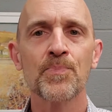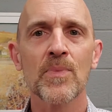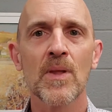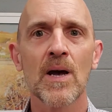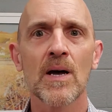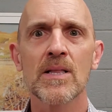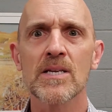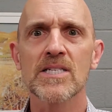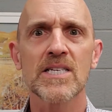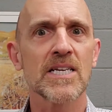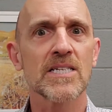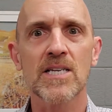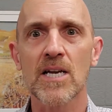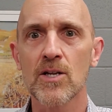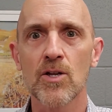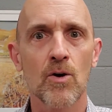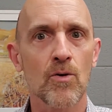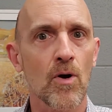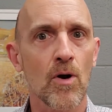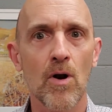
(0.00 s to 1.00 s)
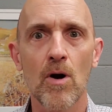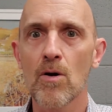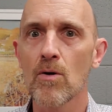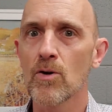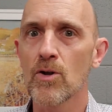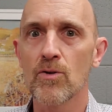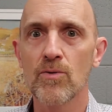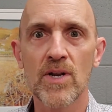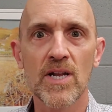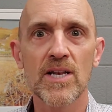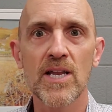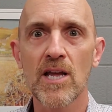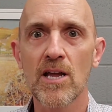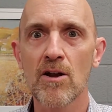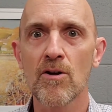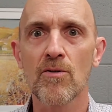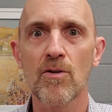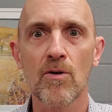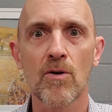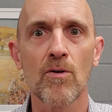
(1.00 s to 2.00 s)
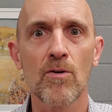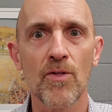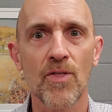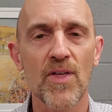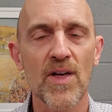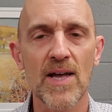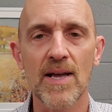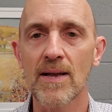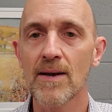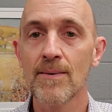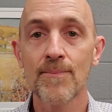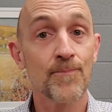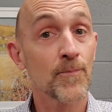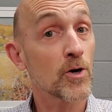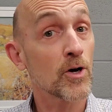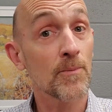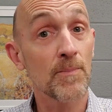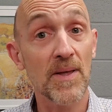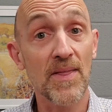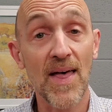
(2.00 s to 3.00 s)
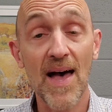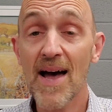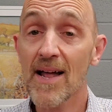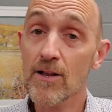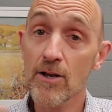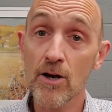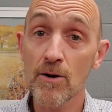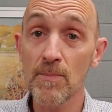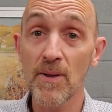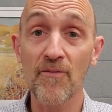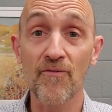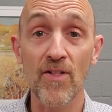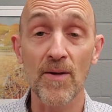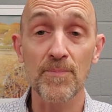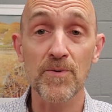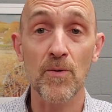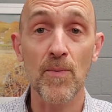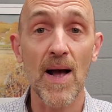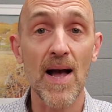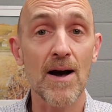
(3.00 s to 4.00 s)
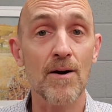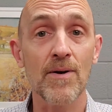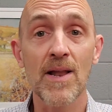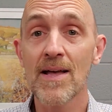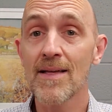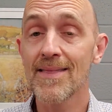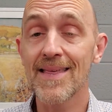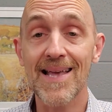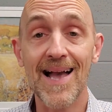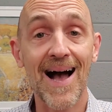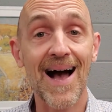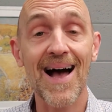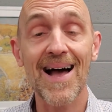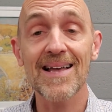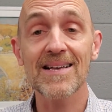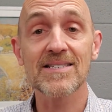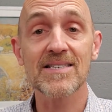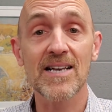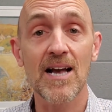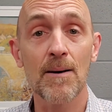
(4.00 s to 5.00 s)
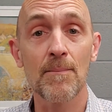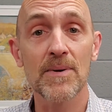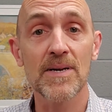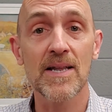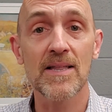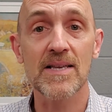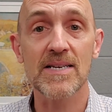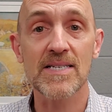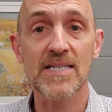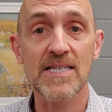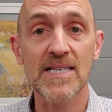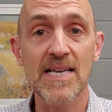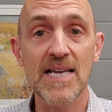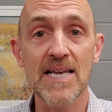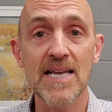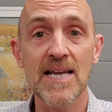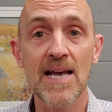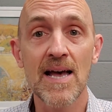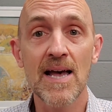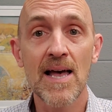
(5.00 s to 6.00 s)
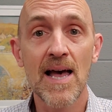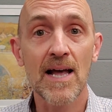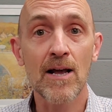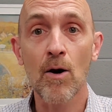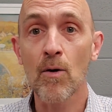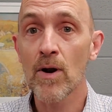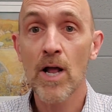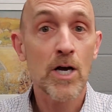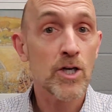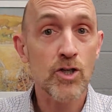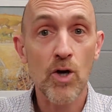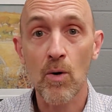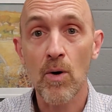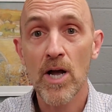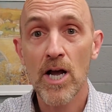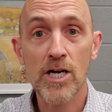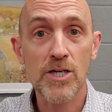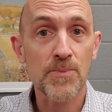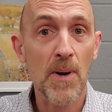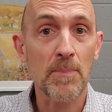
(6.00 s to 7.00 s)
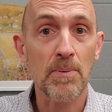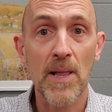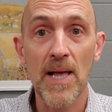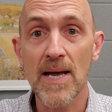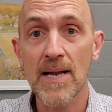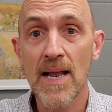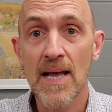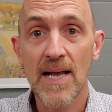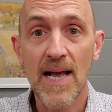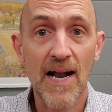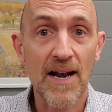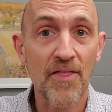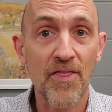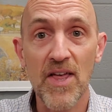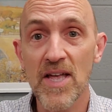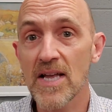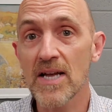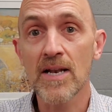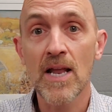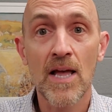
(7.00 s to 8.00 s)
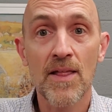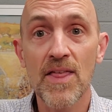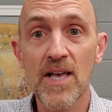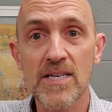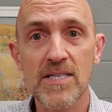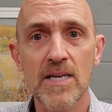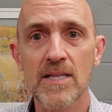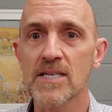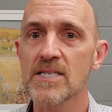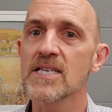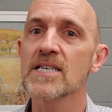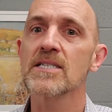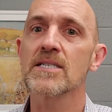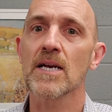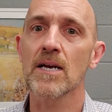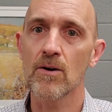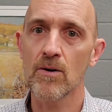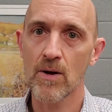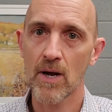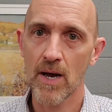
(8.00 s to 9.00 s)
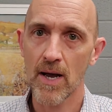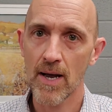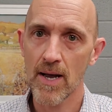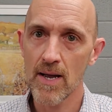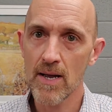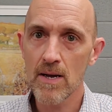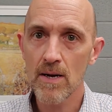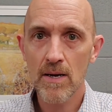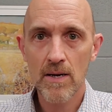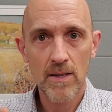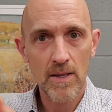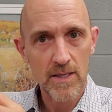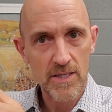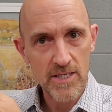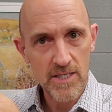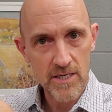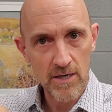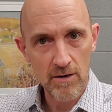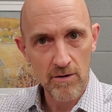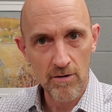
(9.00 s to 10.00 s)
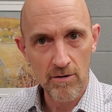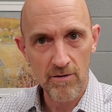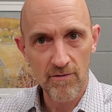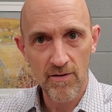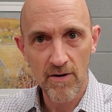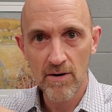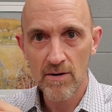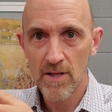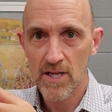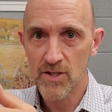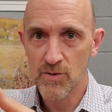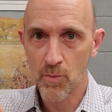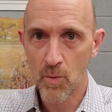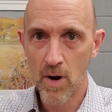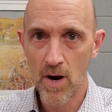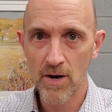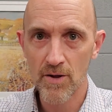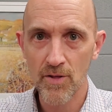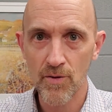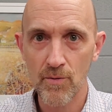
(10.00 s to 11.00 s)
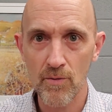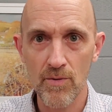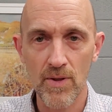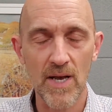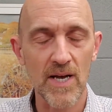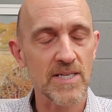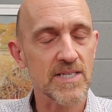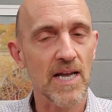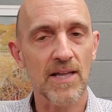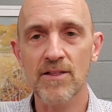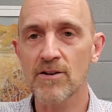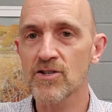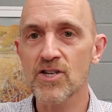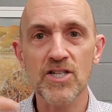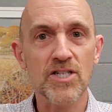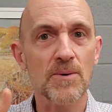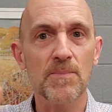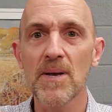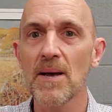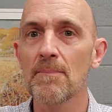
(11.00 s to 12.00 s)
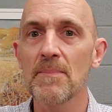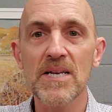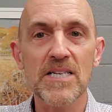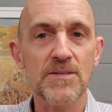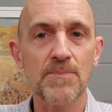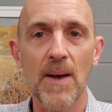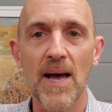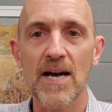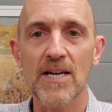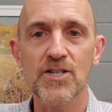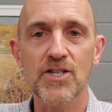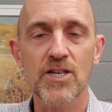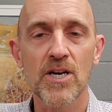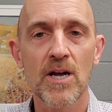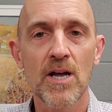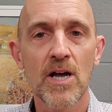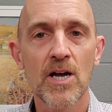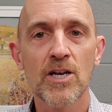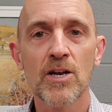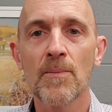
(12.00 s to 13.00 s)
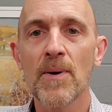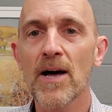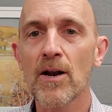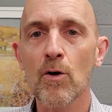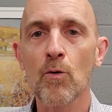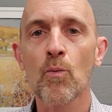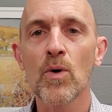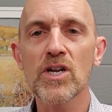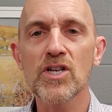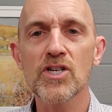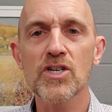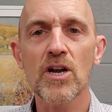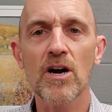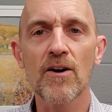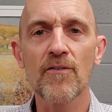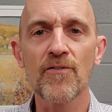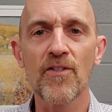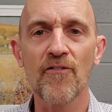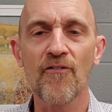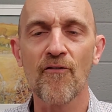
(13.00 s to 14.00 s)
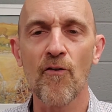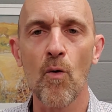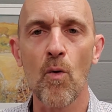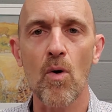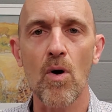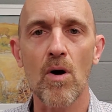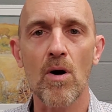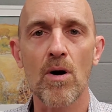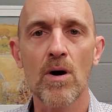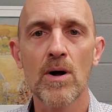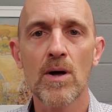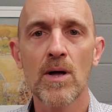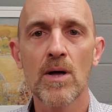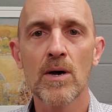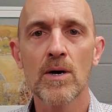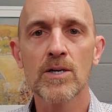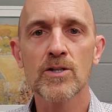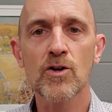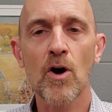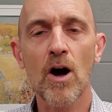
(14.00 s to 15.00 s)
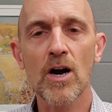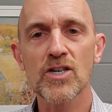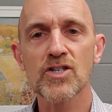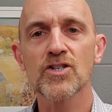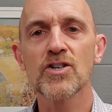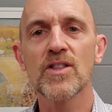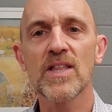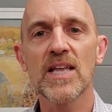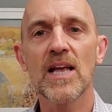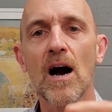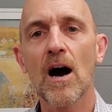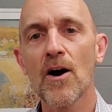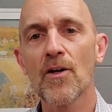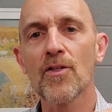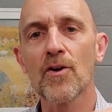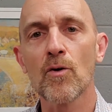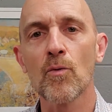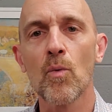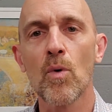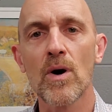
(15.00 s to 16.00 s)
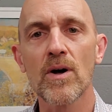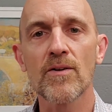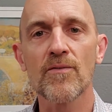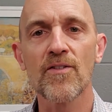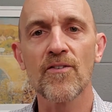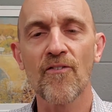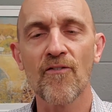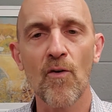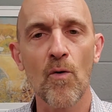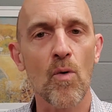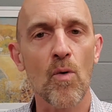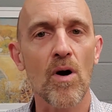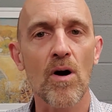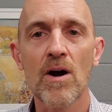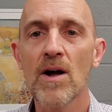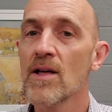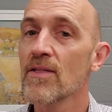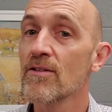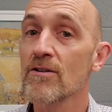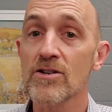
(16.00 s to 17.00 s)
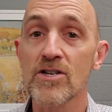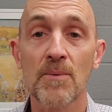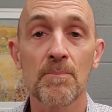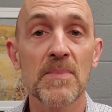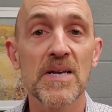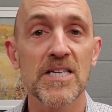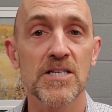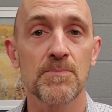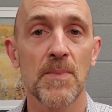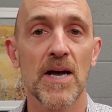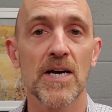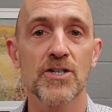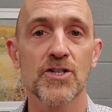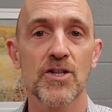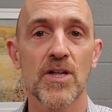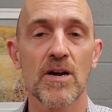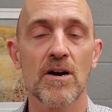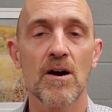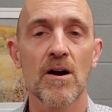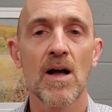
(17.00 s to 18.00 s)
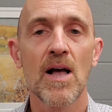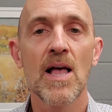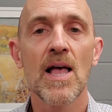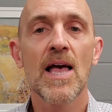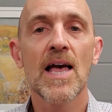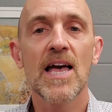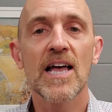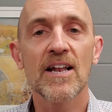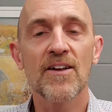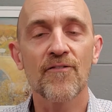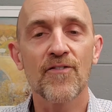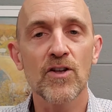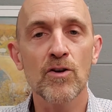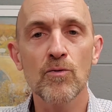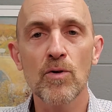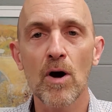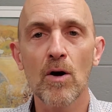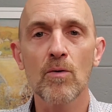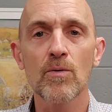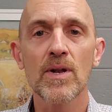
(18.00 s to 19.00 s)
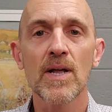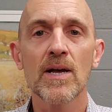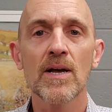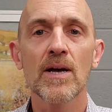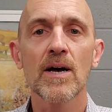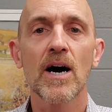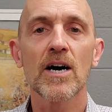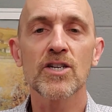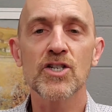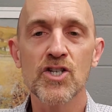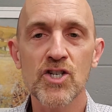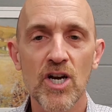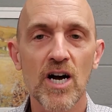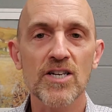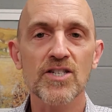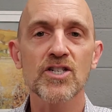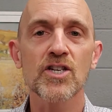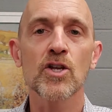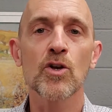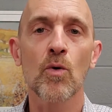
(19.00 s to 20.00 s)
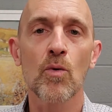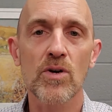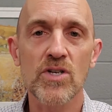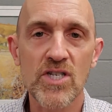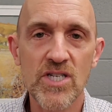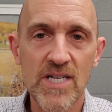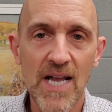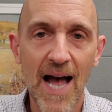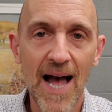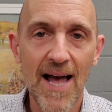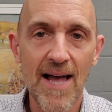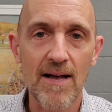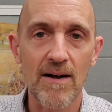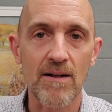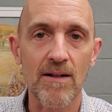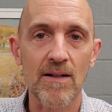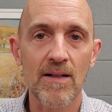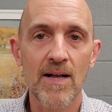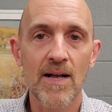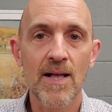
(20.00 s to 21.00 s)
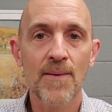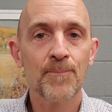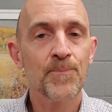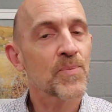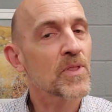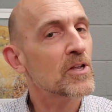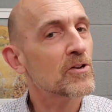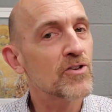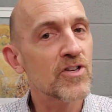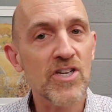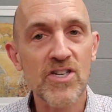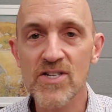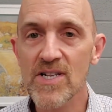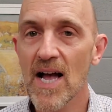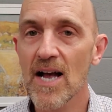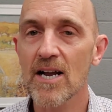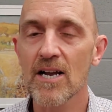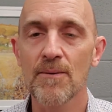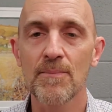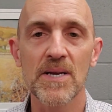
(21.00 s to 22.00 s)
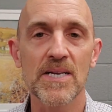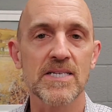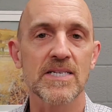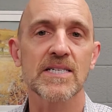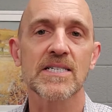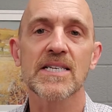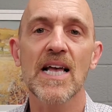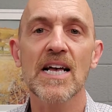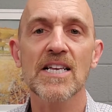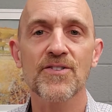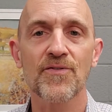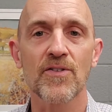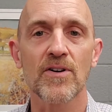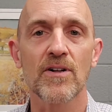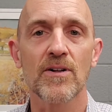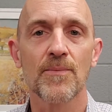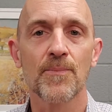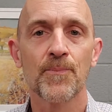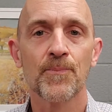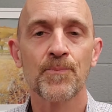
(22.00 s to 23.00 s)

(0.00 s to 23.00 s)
And the C is like, no, you need to hear the whole thing. Could be that, could be flipped around. The I is coming to the C and going, so here's my plan, kind of thinking this, and the C is like, okay, let's start over, let's walk through this. There's just gonna be a mismatch. No matter which of the 4 talks to the other one of the 4, there's a mismatch there. And if you don't adjust your style, you're just not gonna be successful.